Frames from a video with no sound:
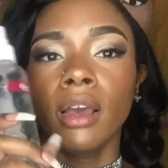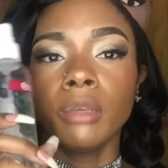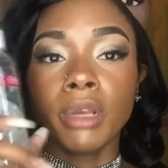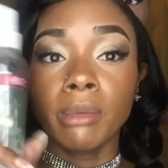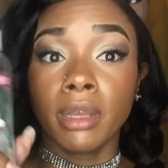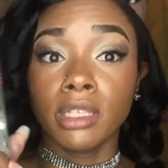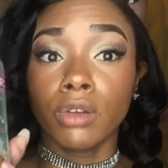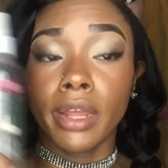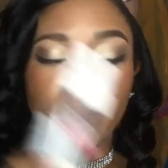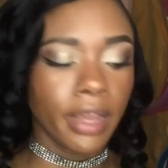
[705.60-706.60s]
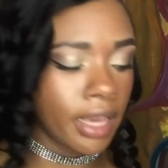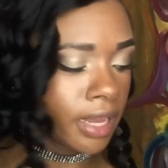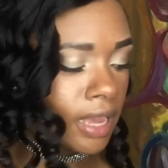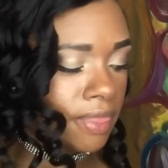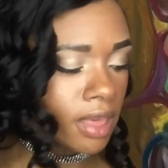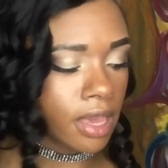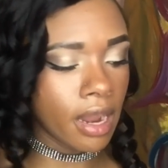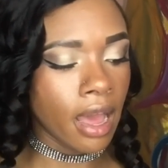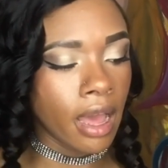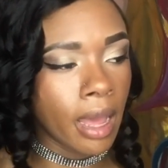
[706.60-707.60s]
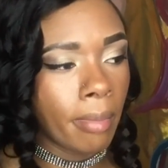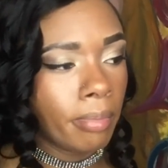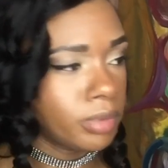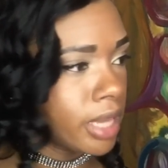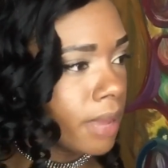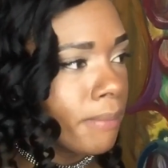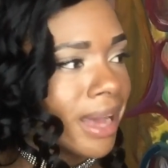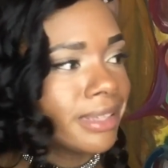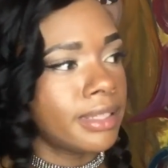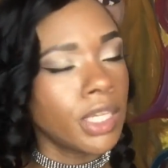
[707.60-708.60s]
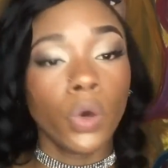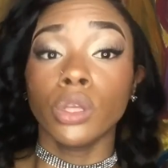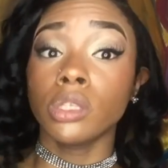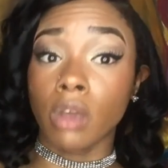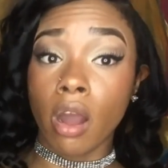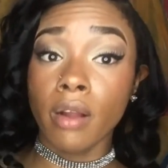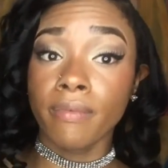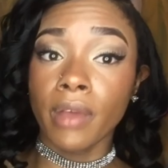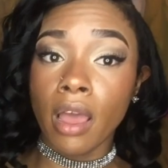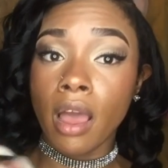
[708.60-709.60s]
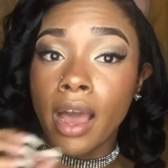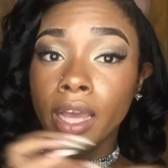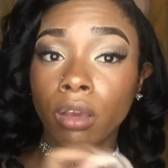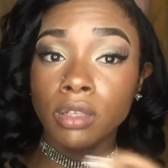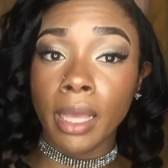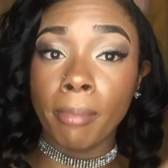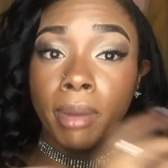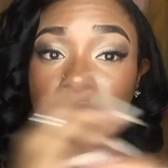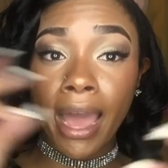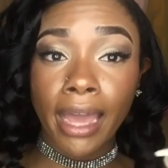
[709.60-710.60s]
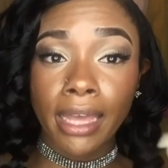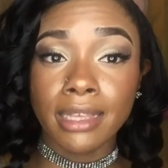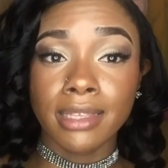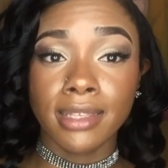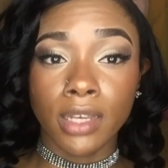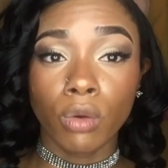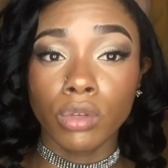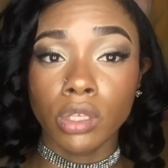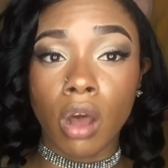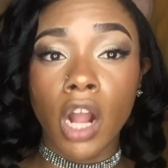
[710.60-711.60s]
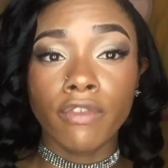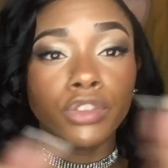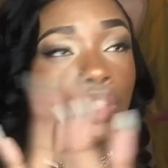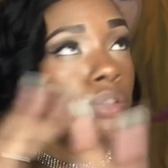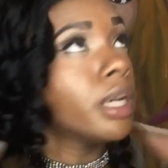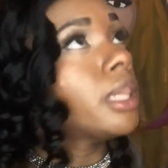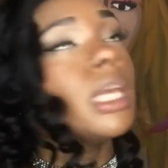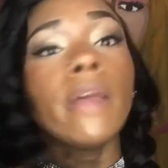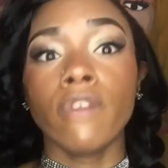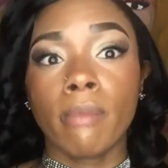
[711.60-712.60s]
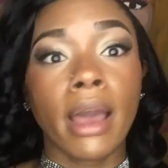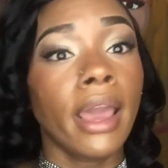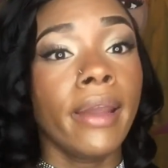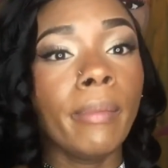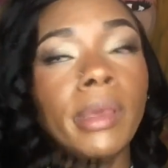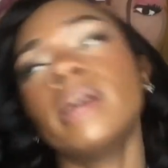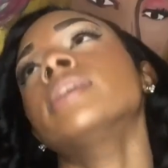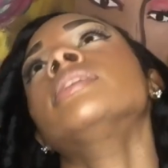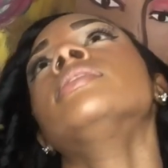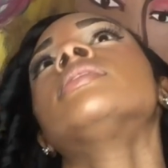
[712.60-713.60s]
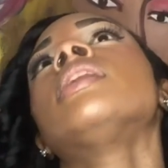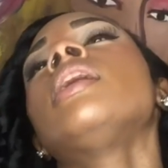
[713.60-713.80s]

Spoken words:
Spray some of this on there again. And then I take my silk scarf. I use a black silk scarf strictly for my hair because